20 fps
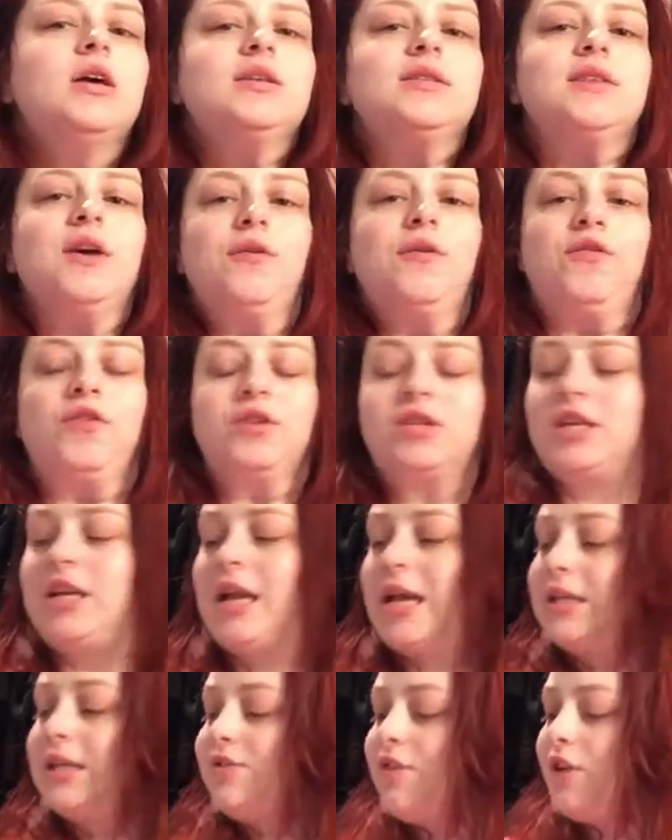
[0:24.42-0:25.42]
So for
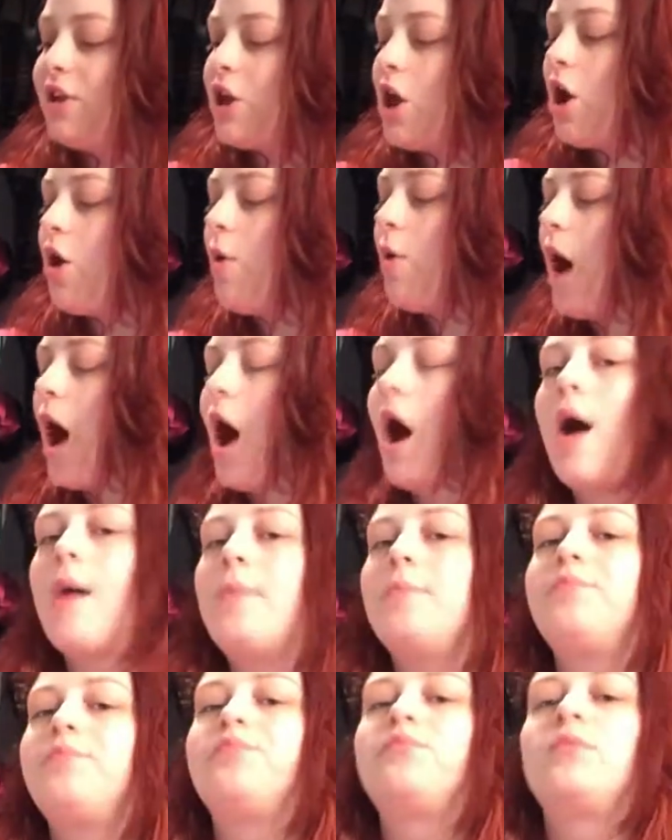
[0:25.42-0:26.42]
today's video,
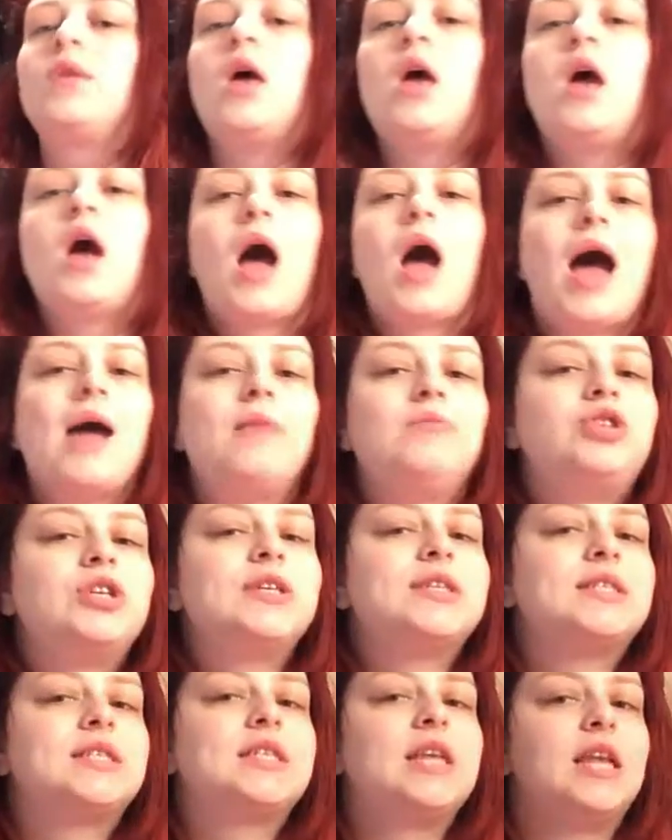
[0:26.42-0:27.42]
I'm
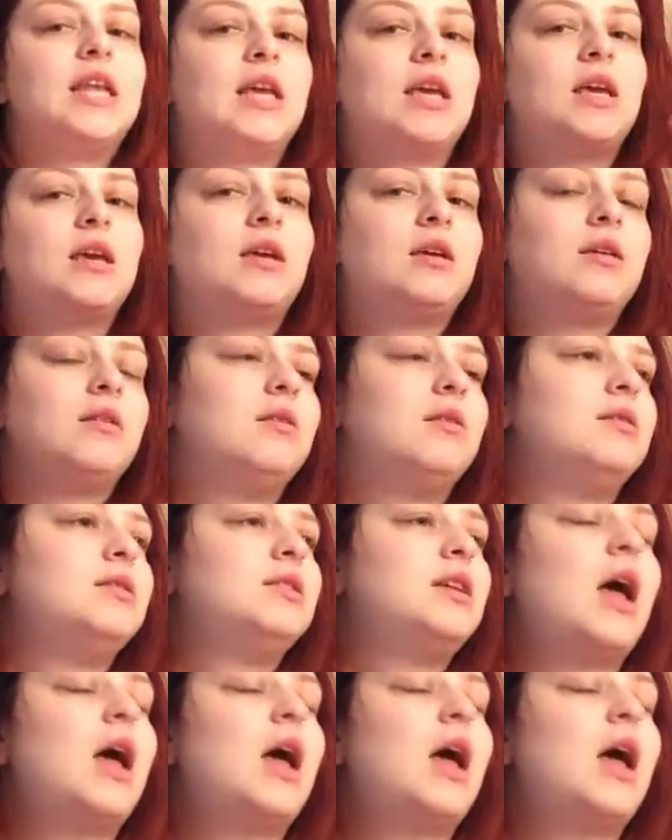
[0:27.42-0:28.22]
just sitting,